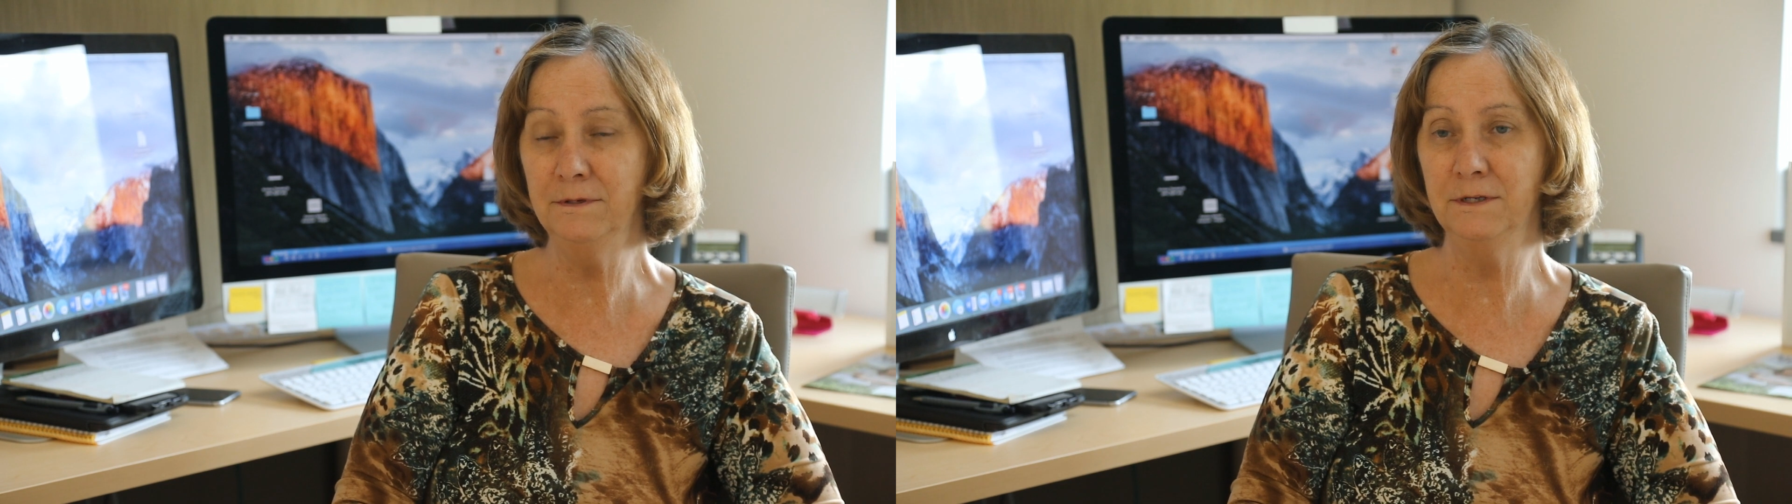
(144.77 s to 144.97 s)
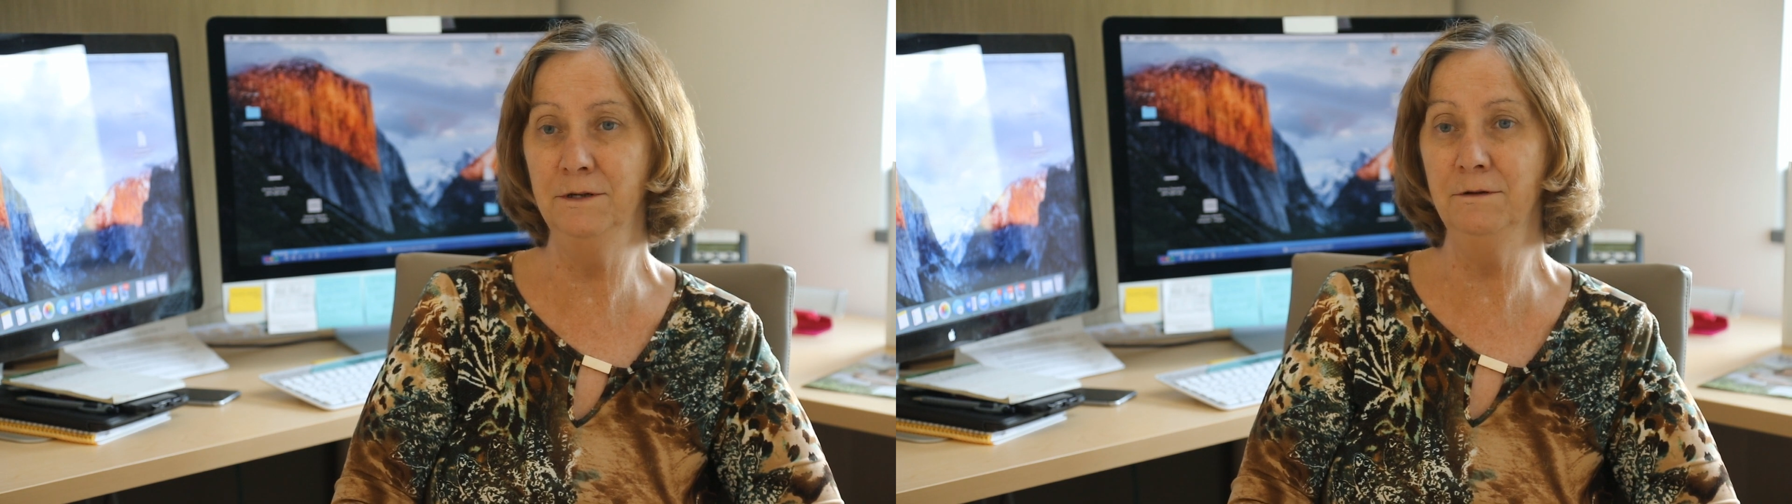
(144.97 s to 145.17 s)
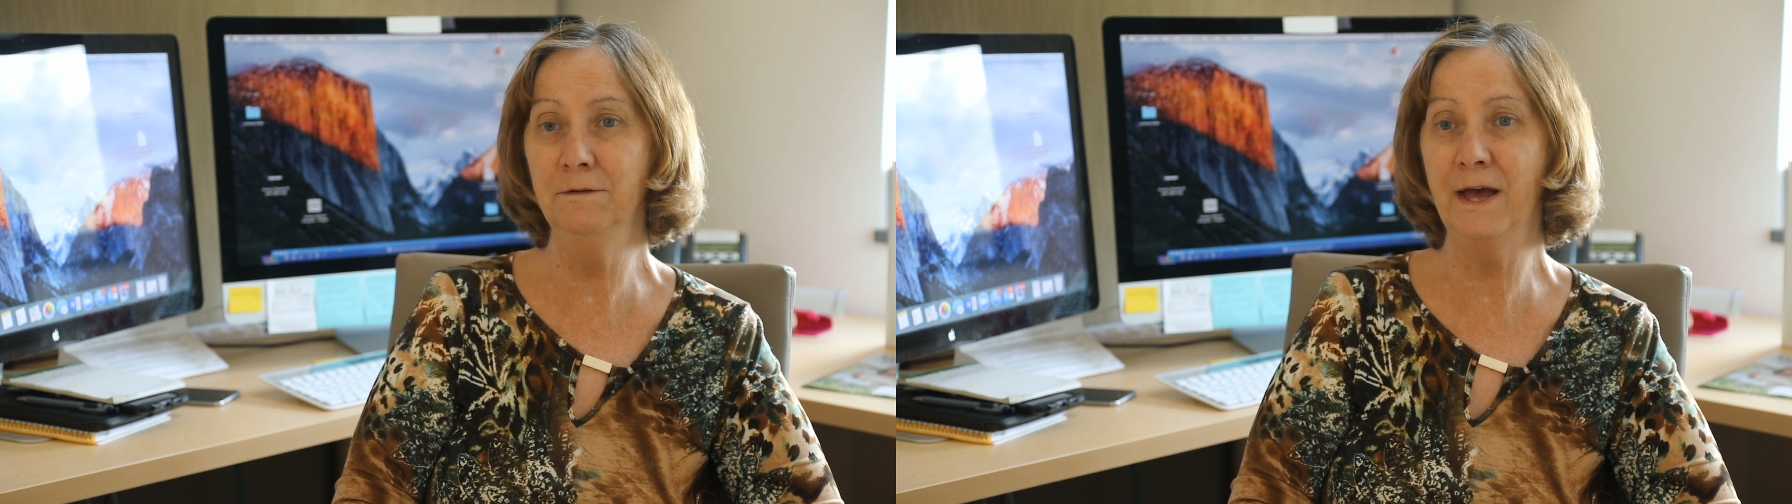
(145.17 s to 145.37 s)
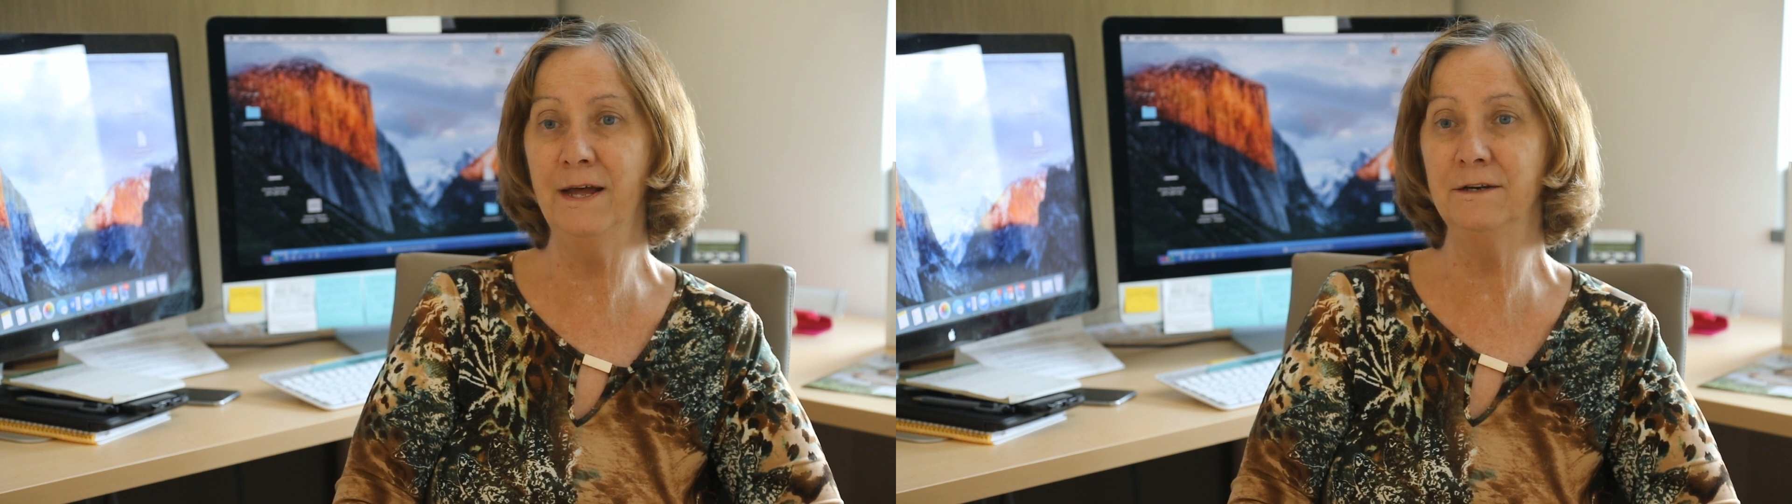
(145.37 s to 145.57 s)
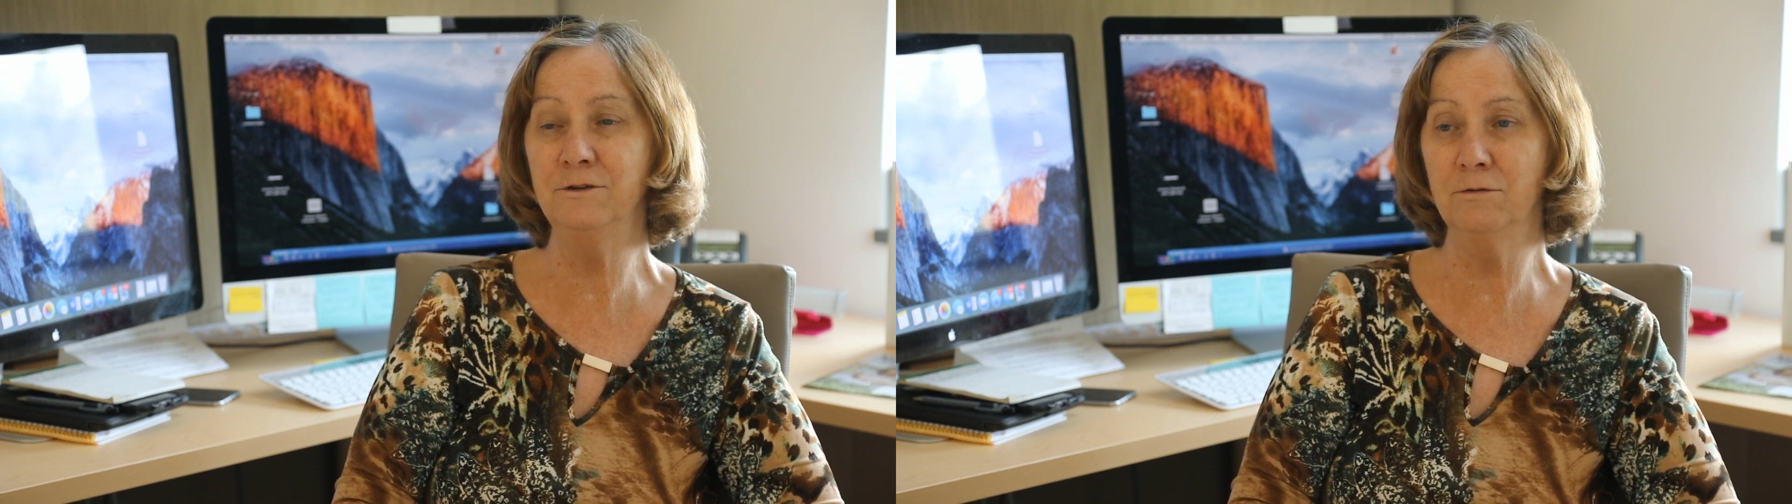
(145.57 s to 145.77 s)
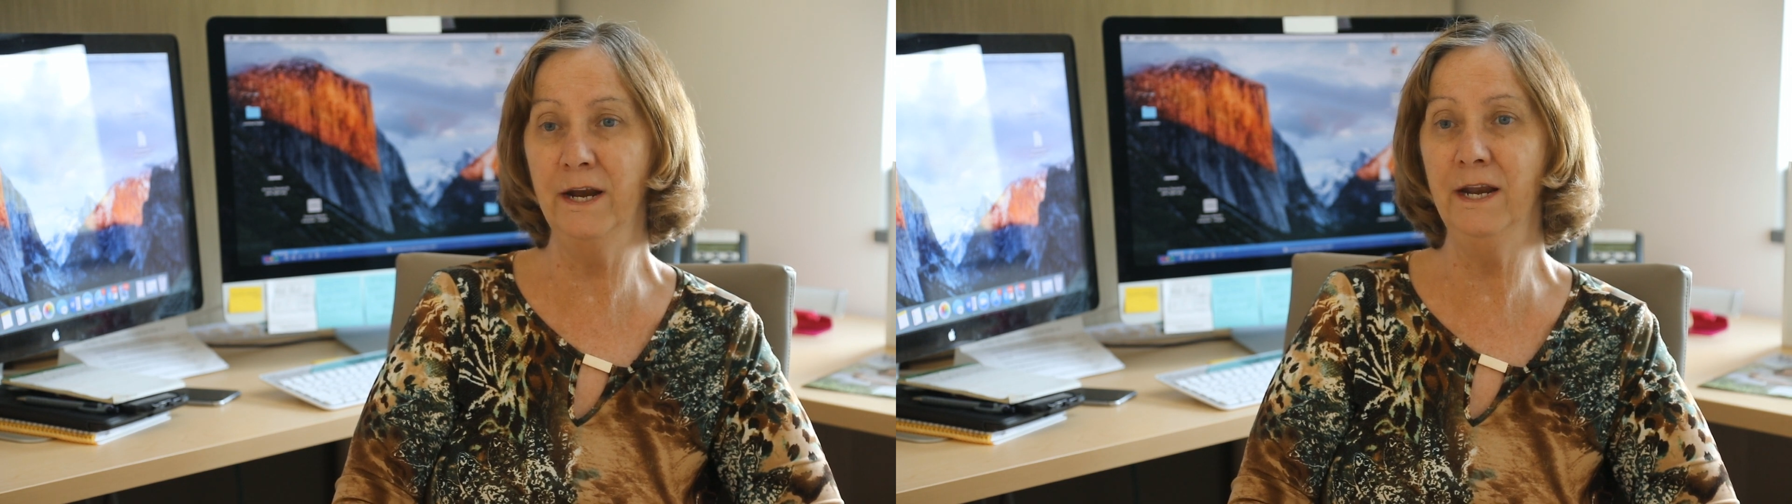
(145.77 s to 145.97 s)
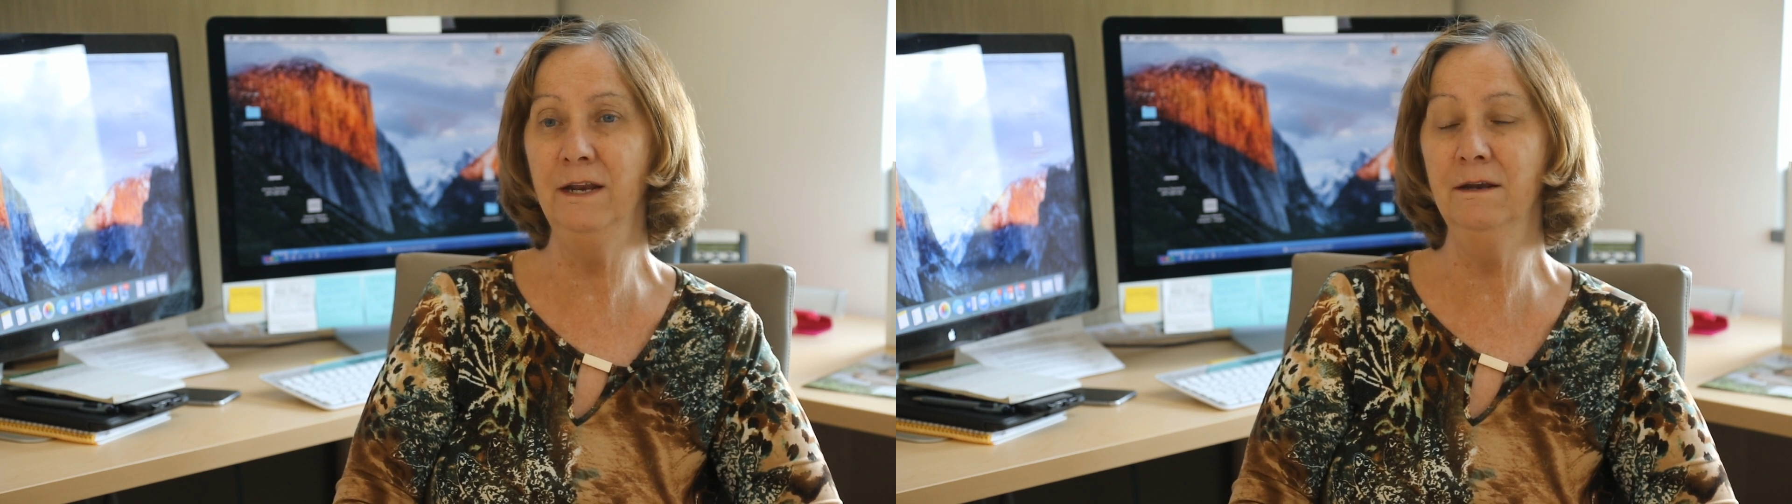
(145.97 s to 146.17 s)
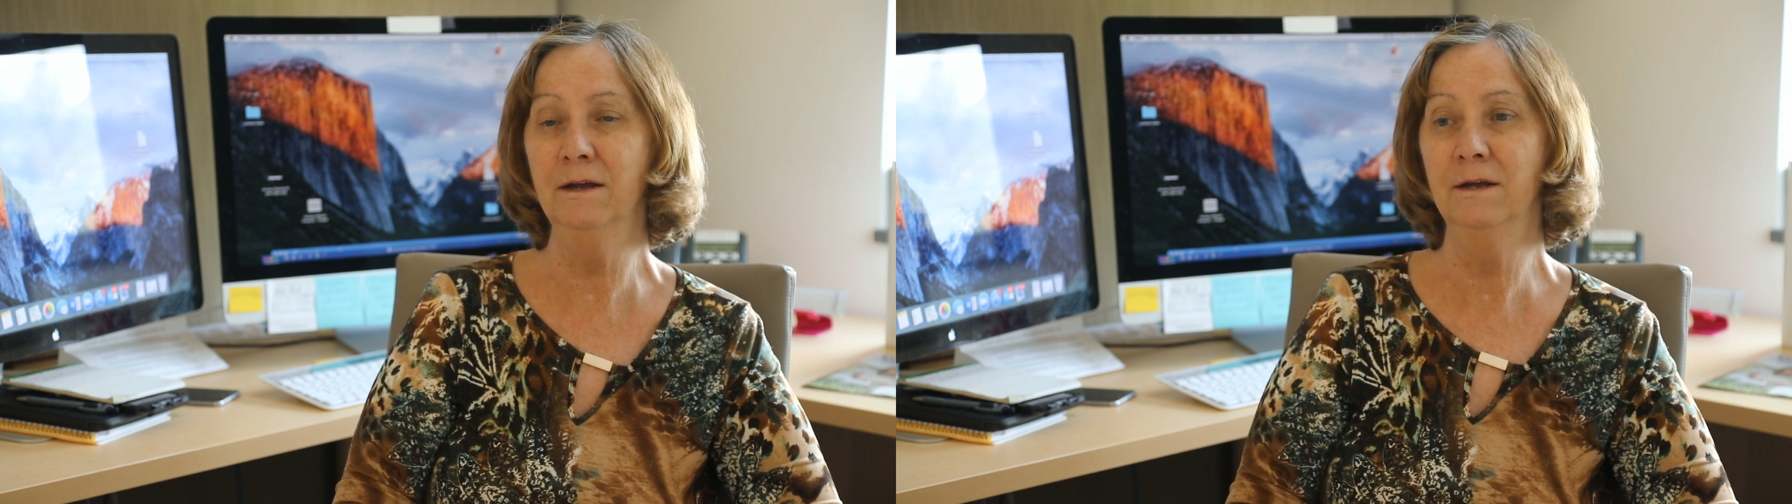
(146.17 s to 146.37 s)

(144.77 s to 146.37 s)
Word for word: to do that training